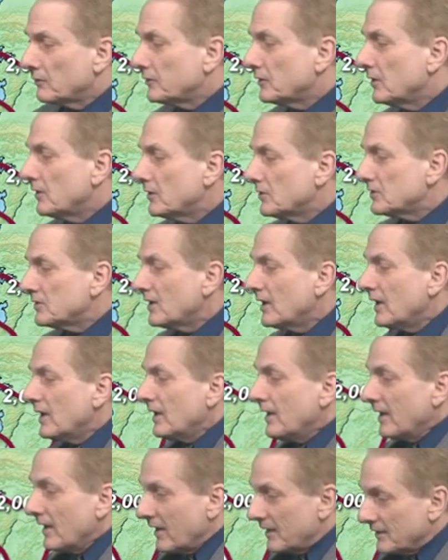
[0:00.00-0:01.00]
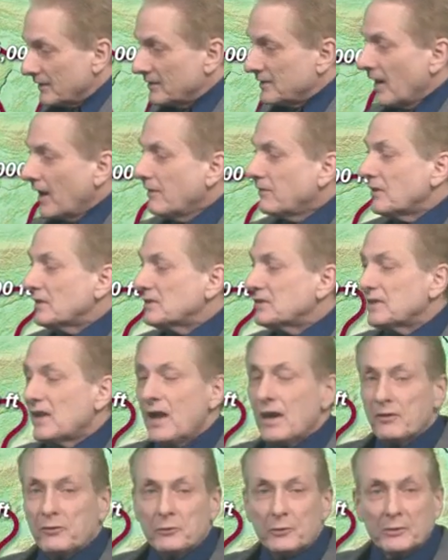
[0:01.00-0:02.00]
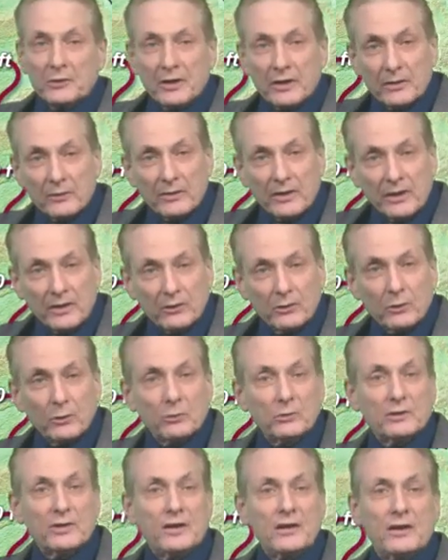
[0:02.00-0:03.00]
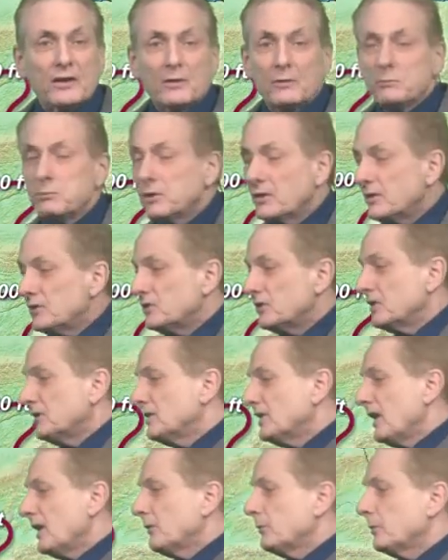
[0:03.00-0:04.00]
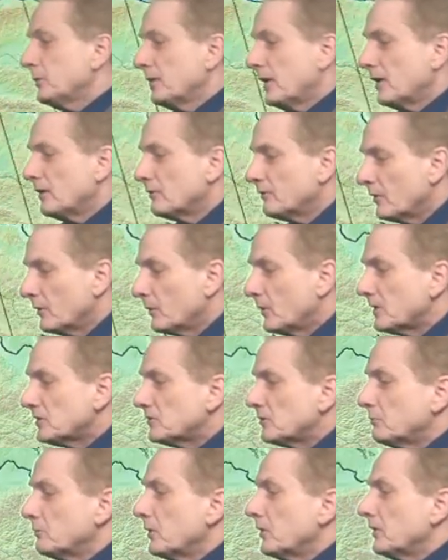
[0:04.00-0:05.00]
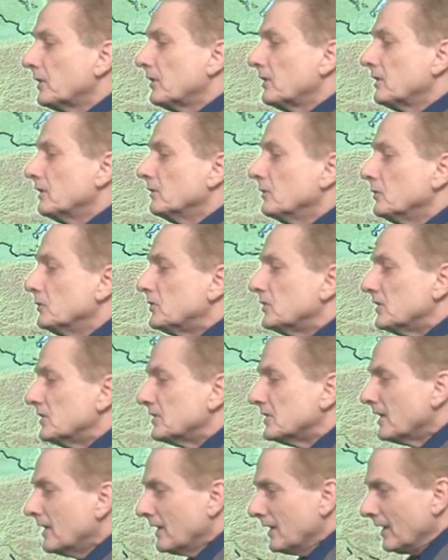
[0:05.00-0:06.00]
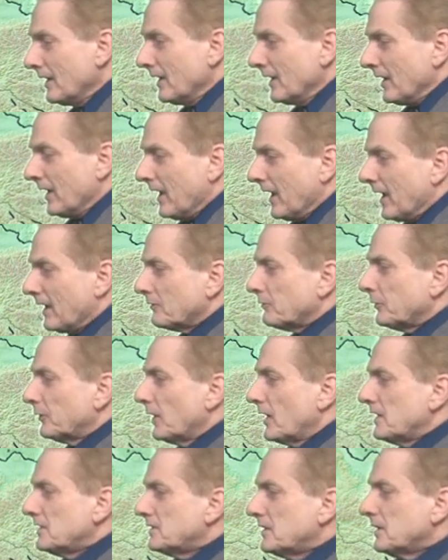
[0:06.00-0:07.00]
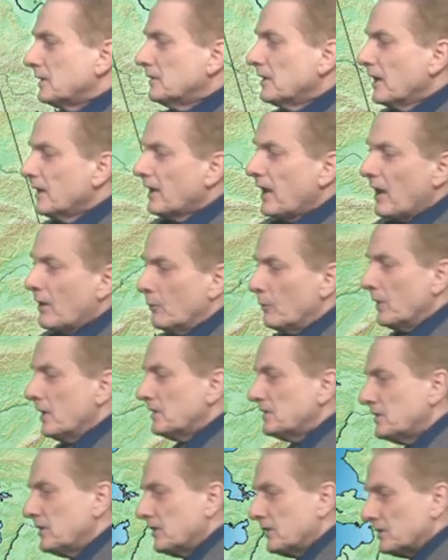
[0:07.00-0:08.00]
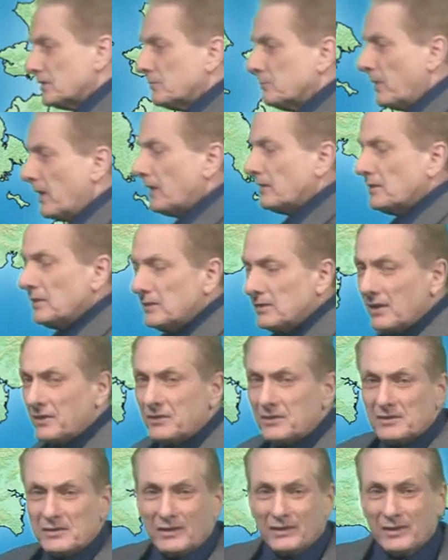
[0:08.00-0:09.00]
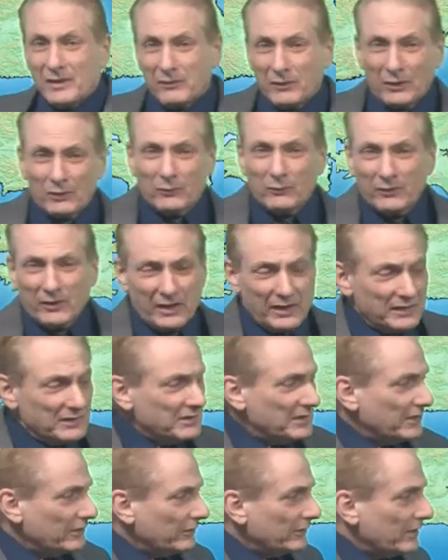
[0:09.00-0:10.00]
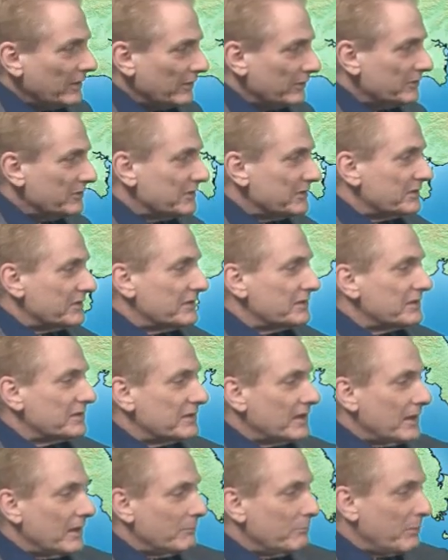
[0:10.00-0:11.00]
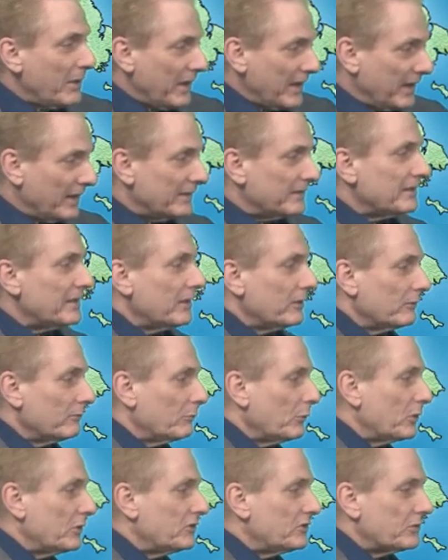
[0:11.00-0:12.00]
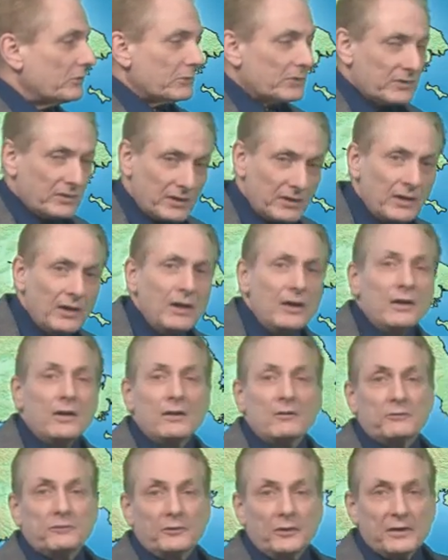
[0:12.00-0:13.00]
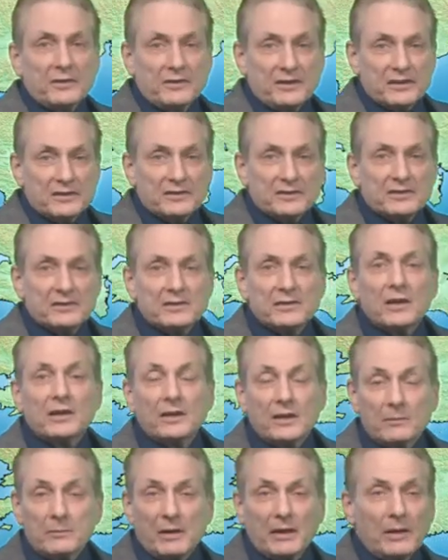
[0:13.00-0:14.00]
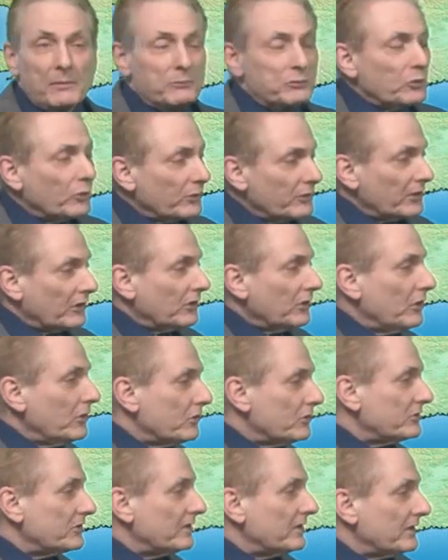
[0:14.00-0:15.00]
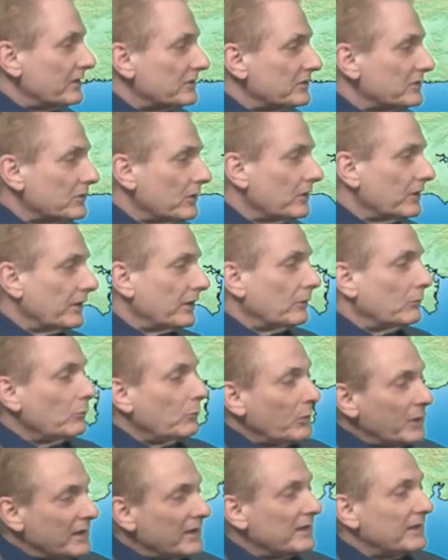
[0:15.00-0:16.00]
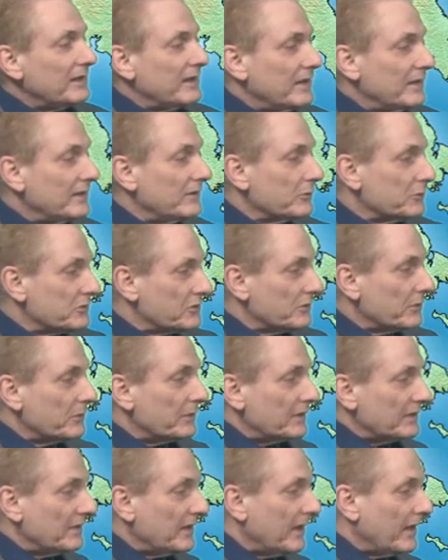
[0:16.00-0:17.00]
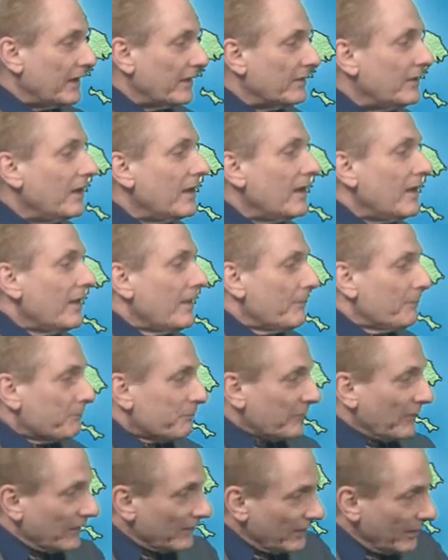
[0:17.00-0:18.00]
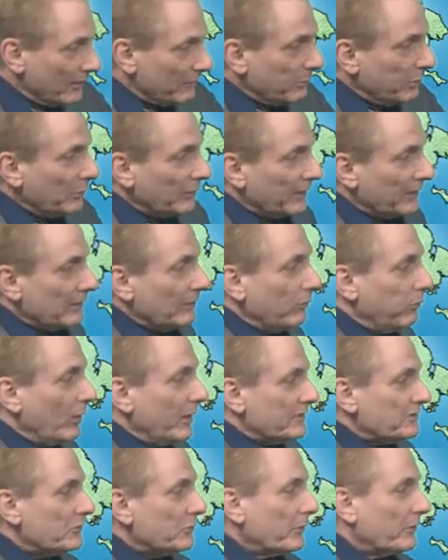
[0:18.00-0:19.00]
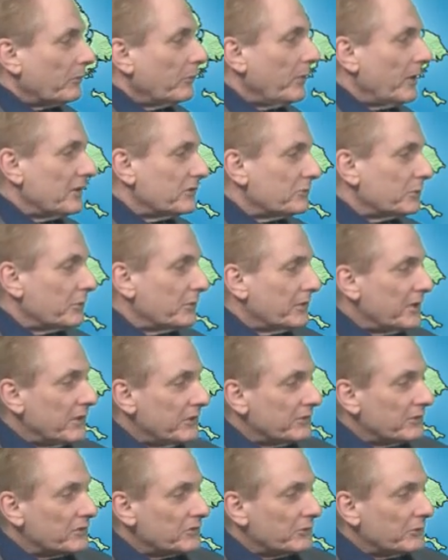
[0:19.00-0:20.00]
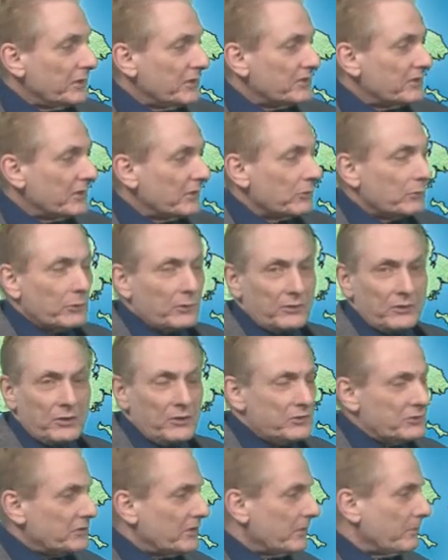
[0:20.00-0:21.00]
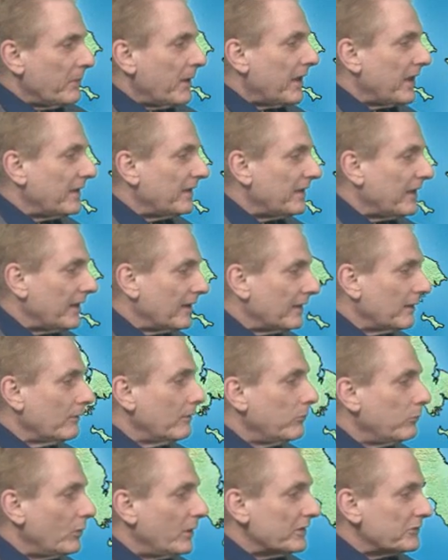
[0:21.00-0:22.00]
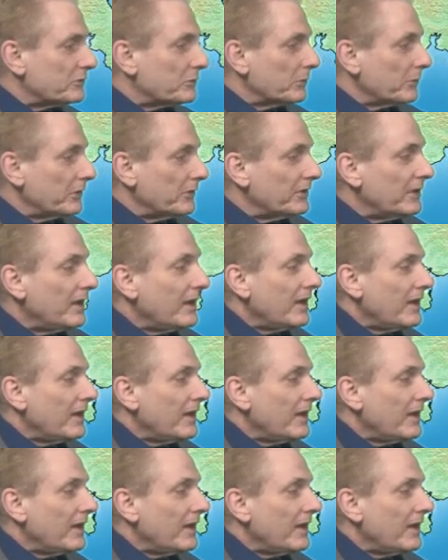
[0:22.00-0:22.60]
Coast. And then diving southward here, that cold air plunging southward out over the western Bering and the Aleutians. And for icing, none out west here expected, nothing significant over the interior, just this band here of moisture with the front that's coming up toward the coast and then stalling and weakening or slowing down, kind of pulling west-northwestward here, just grazing the north coast of the Panhandle, westward,